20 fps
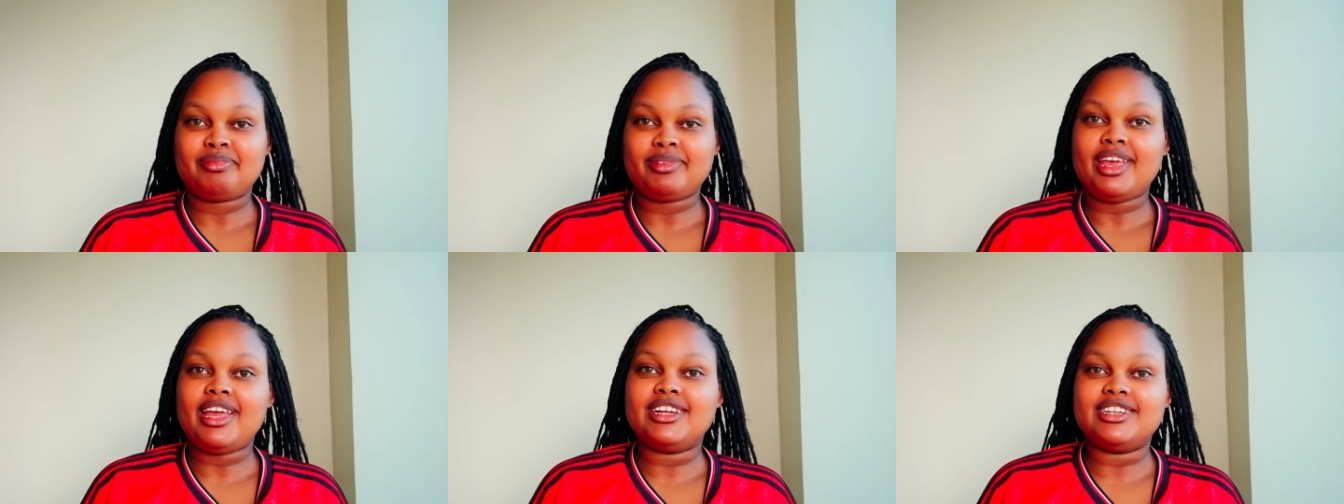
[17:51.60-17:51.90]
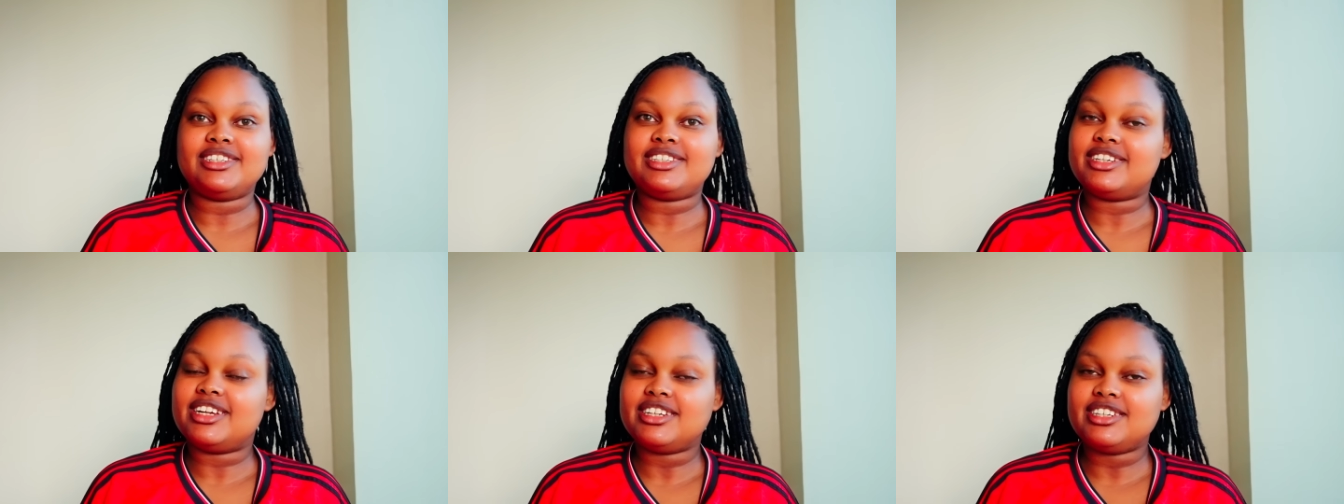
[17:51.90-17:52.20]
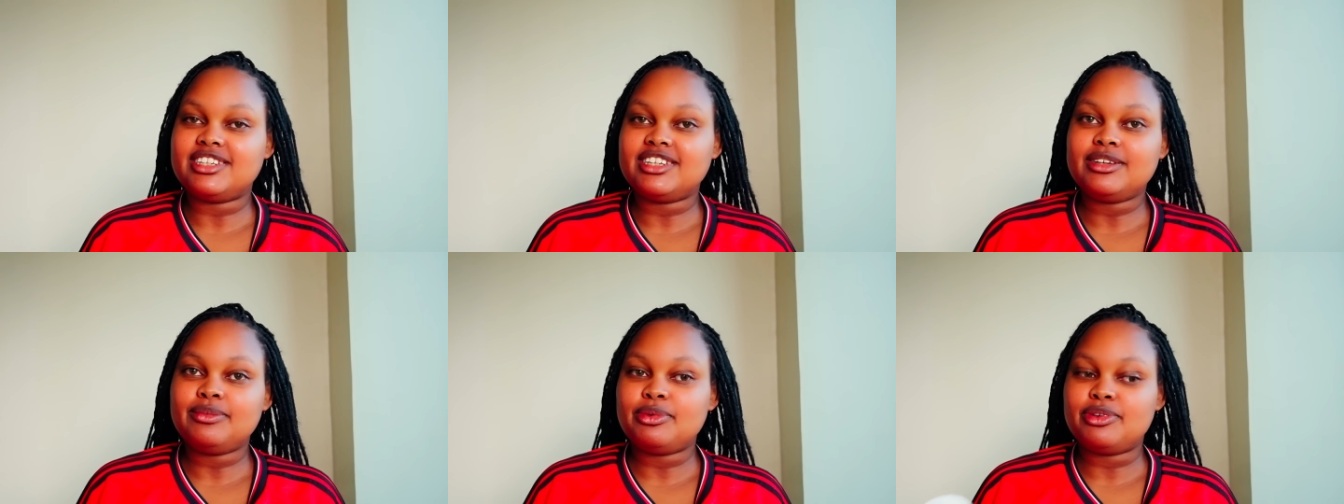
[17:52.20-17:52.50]
and
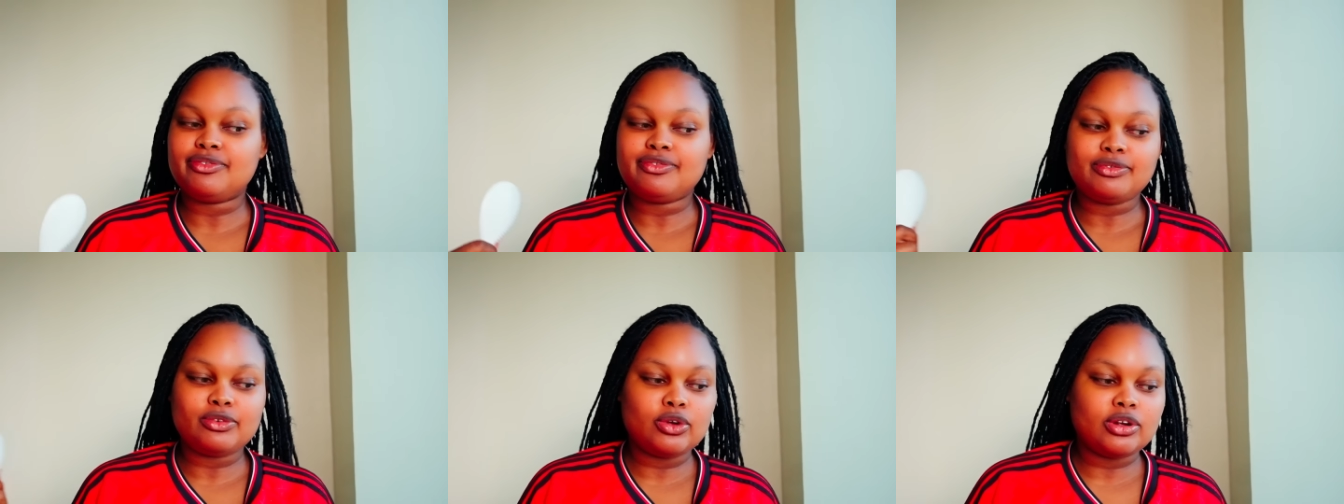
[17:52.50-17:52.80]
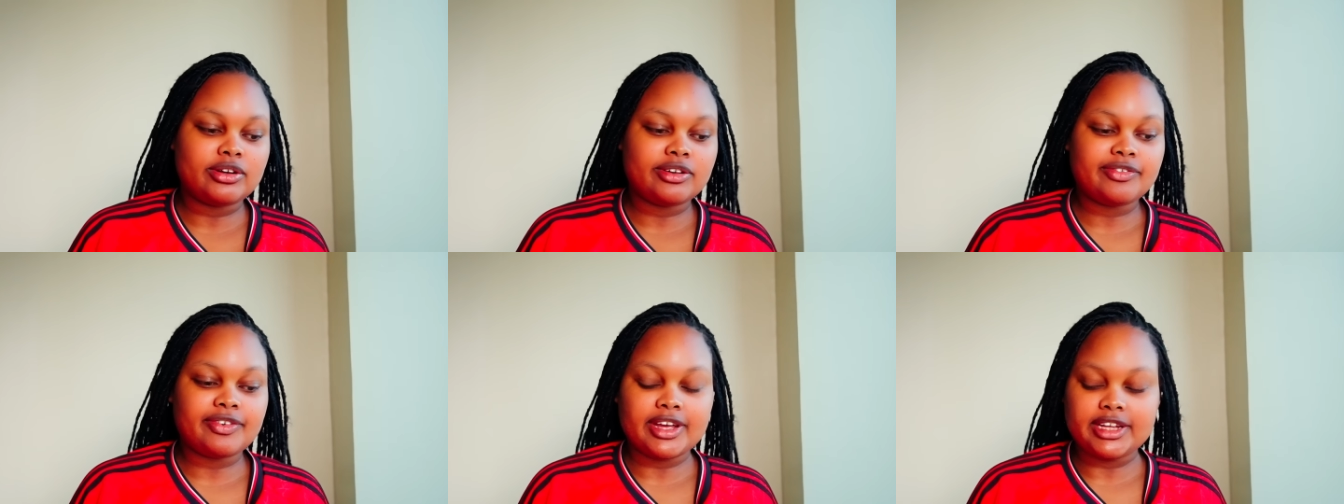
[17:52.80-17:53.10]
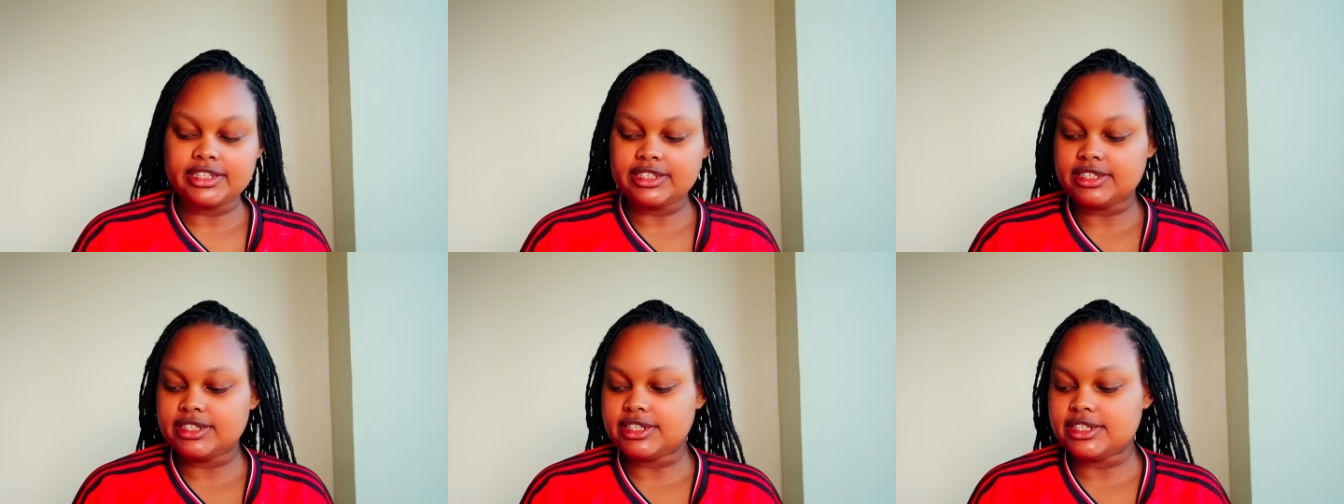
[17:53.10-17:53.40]
ready, we don't
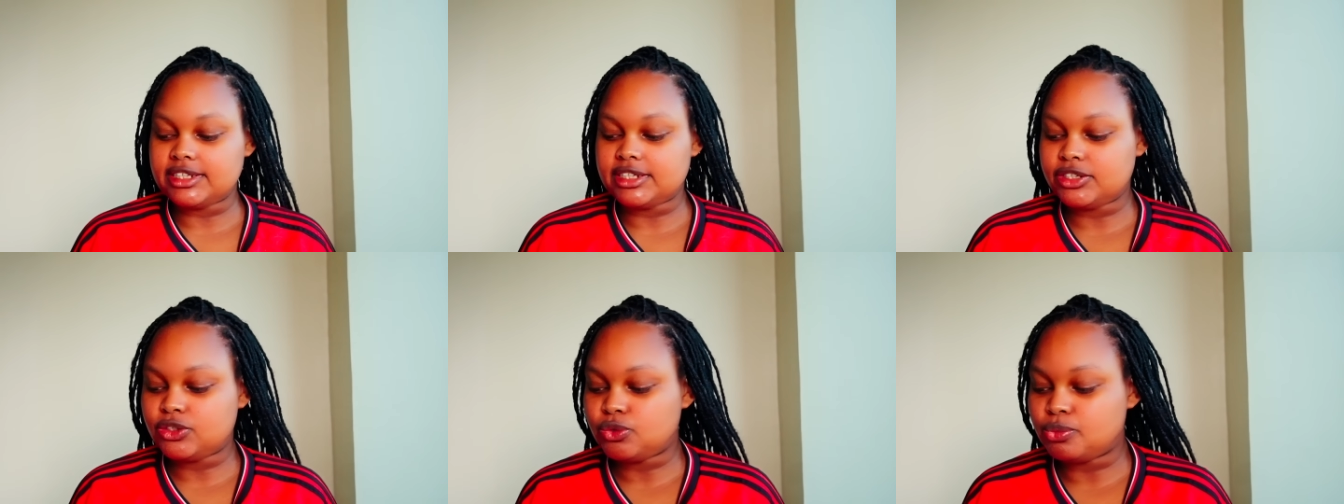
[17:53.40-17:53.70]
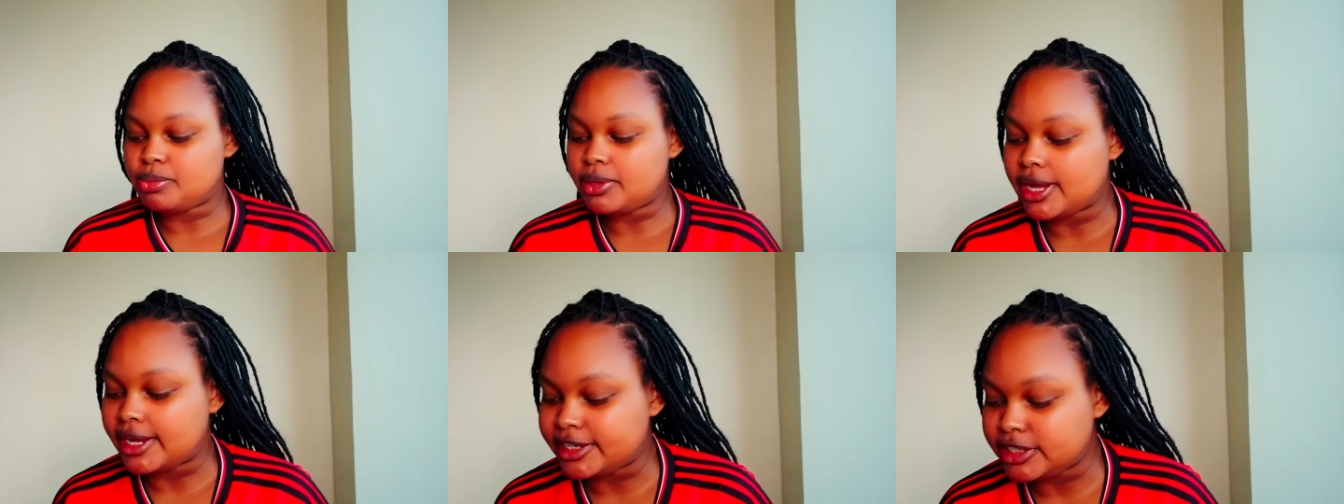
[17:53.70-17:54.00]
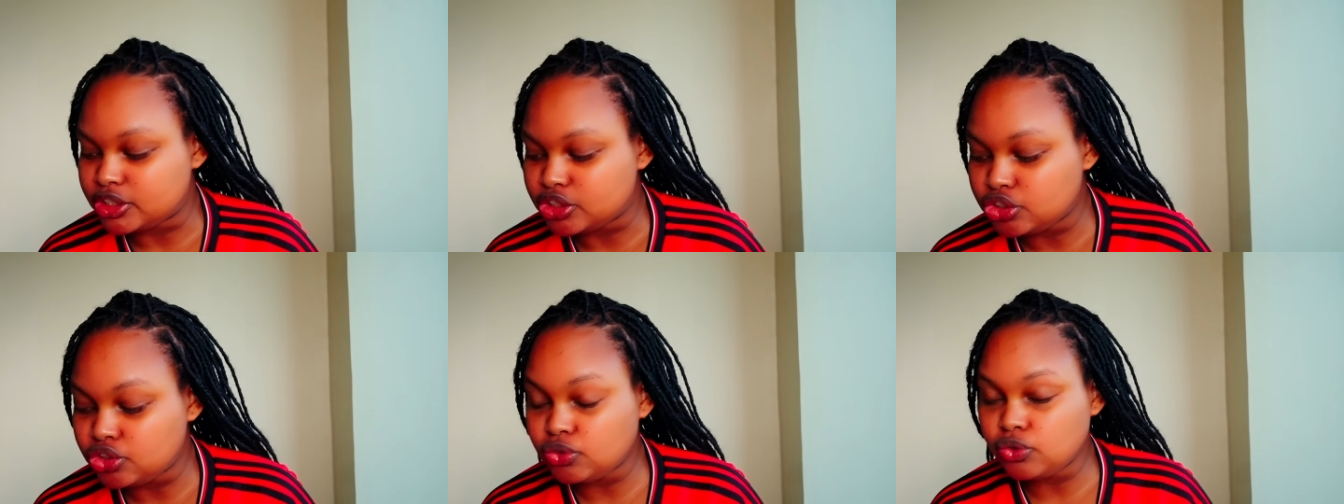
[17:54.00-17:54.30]
find it to be an
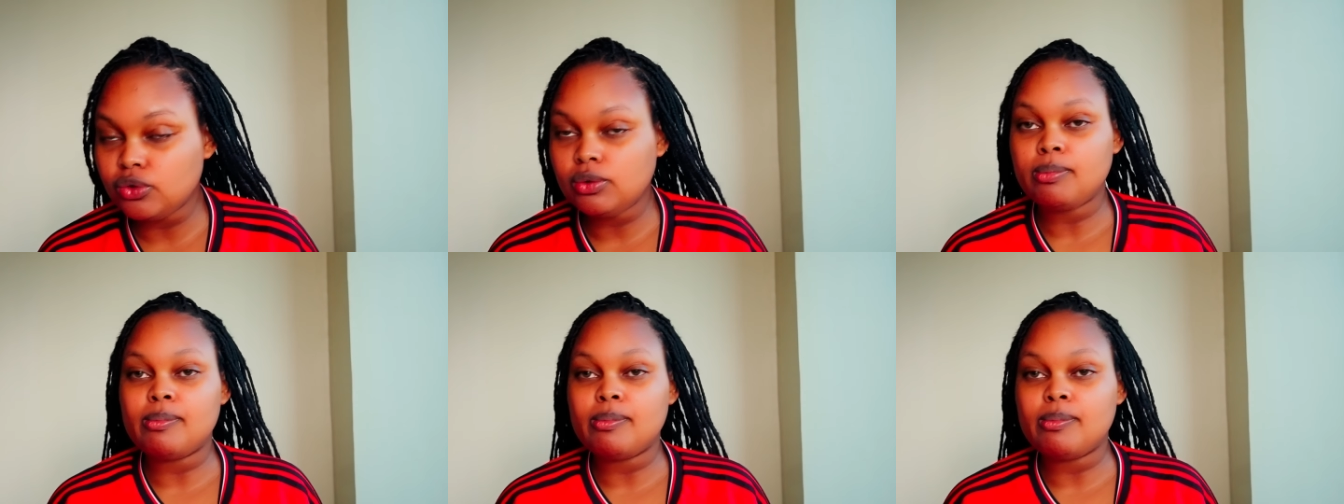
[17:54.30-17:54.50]
issue.